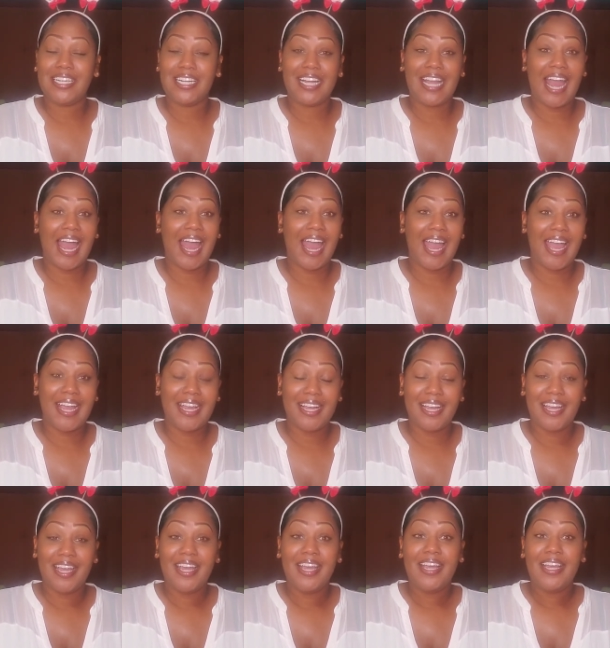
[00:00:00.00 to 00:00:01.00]
The guy,
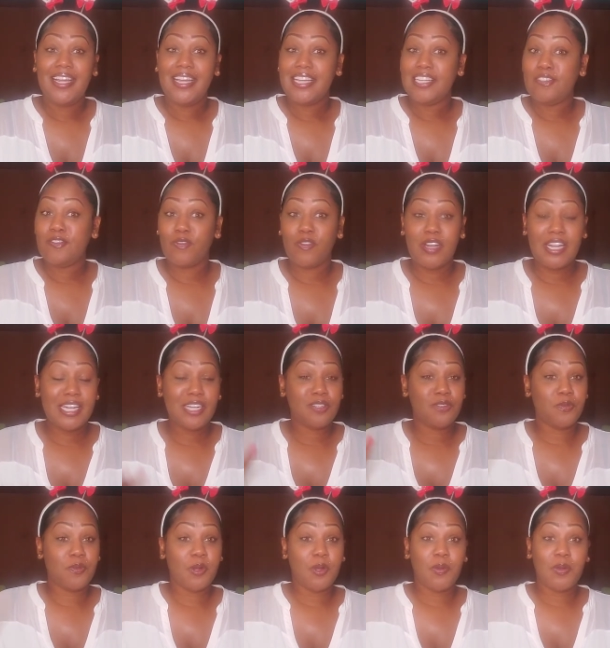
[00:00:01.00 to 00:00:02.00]
his friend
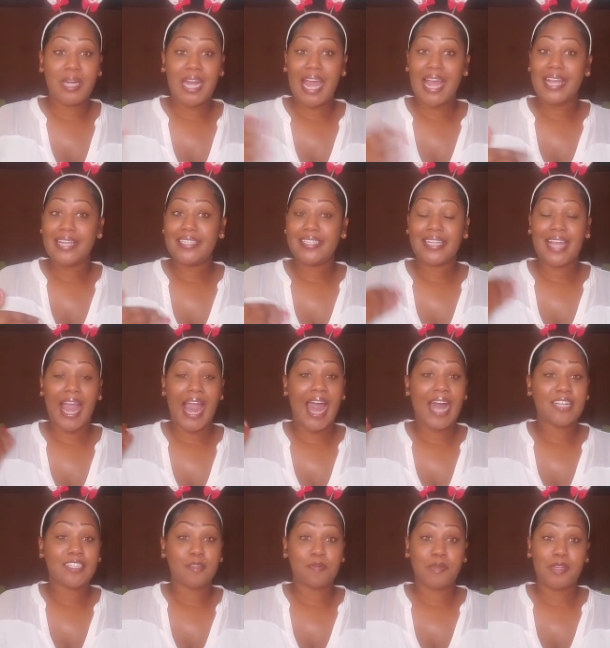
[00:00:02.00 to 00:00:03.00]
is real nice and
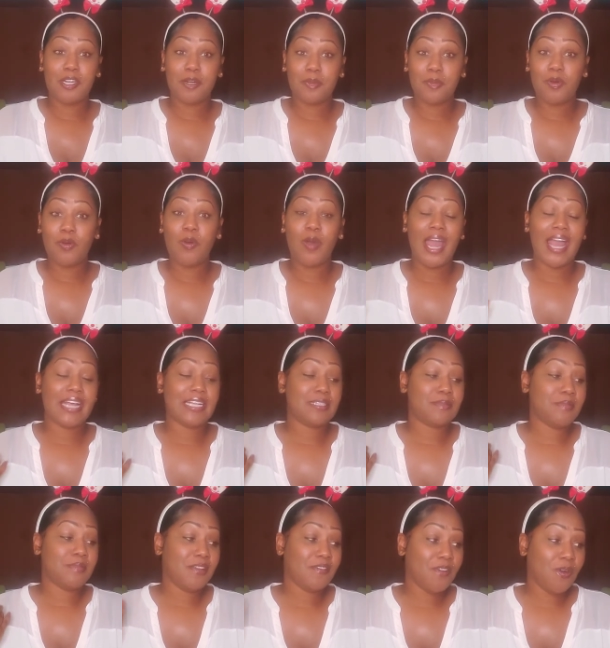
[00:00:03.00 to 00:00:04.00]
hospitable,
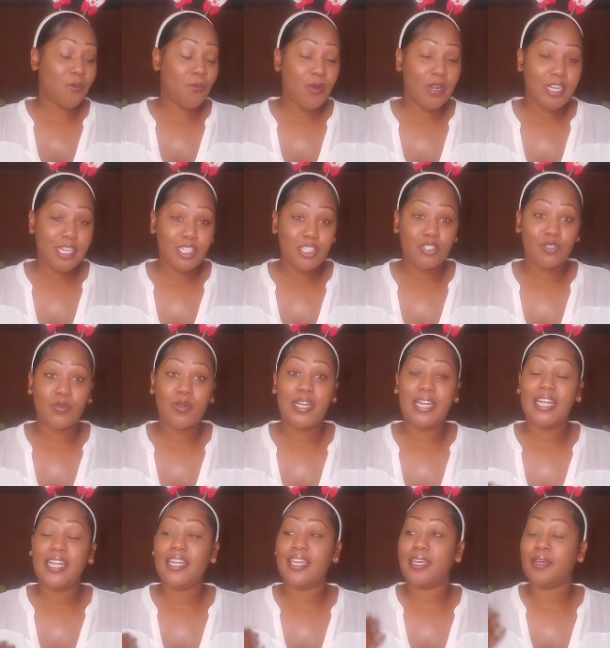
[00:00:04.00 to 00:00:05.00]
asked me if I want a
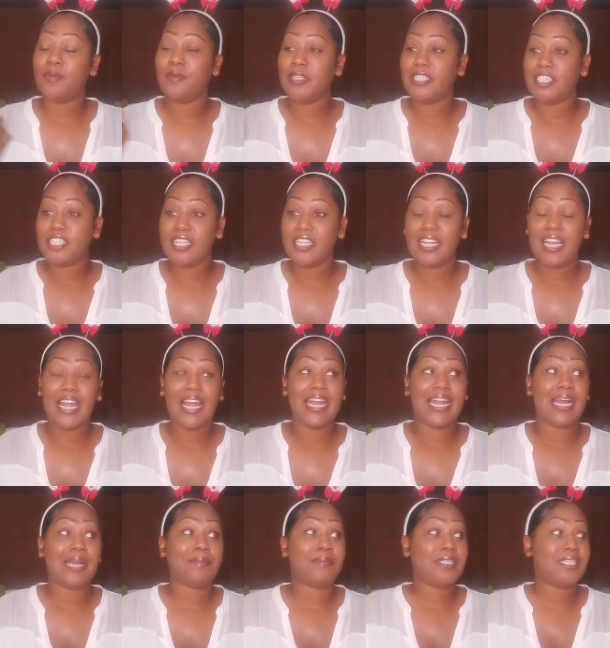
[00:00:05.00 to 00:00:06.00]
drink, and we chilling. And
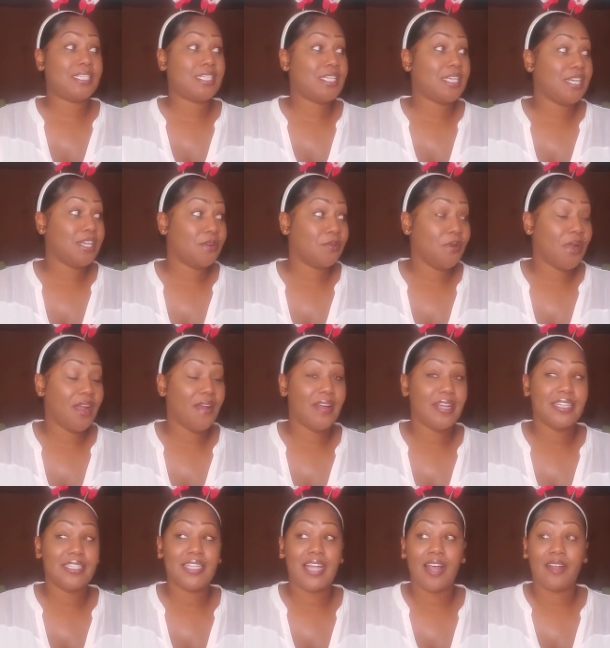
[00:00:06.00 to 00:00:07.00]
I'm just looking around
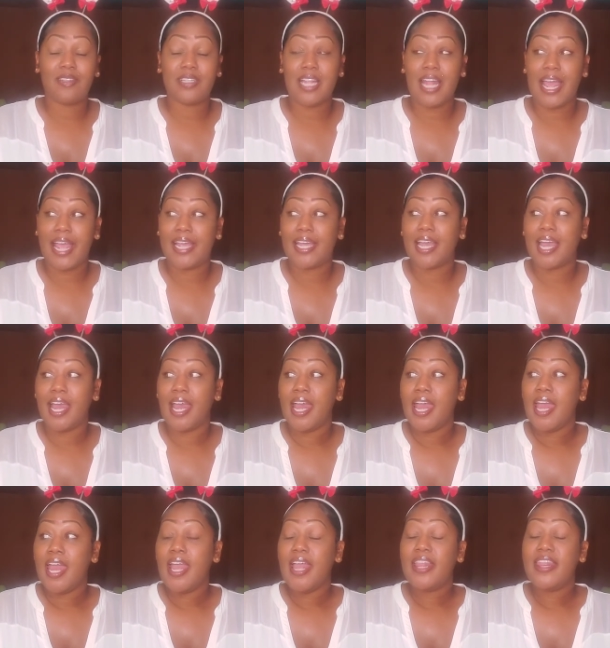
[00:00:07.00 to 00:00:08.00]
his house like,
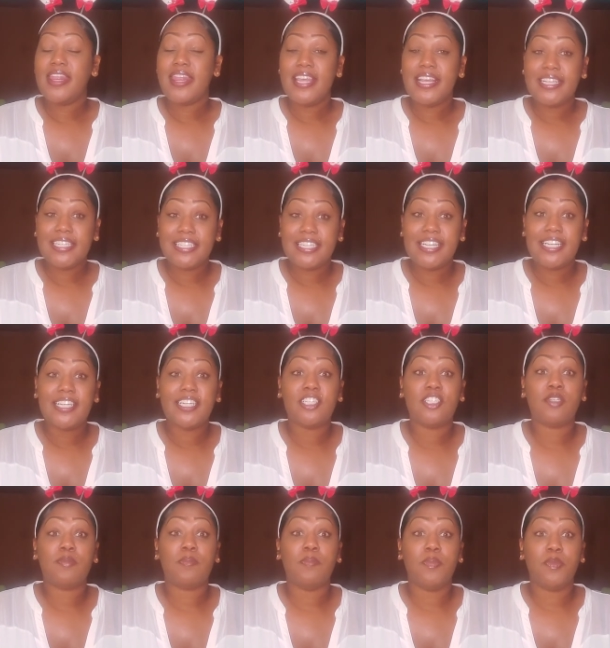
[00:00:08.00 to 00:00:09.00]
this
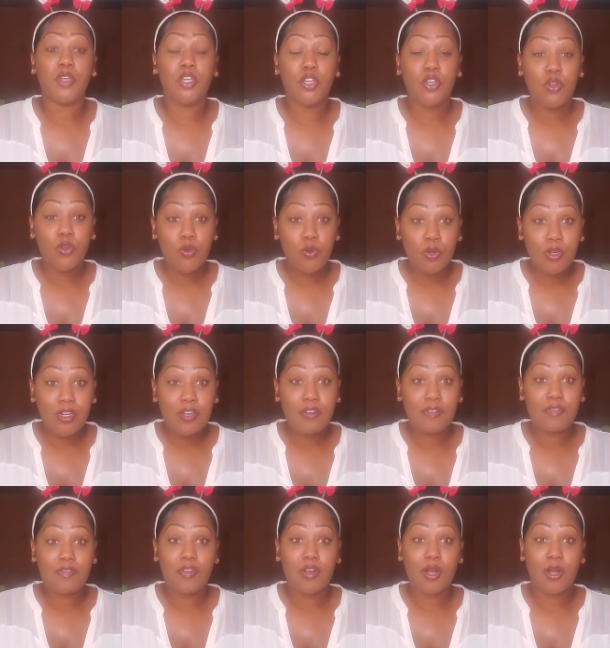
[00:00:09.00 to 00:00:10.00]
is
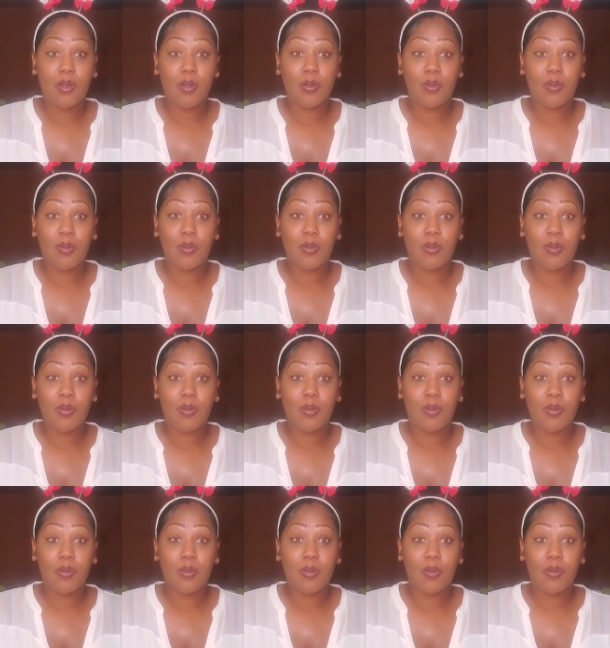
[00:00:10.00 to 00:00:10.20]
beautiful.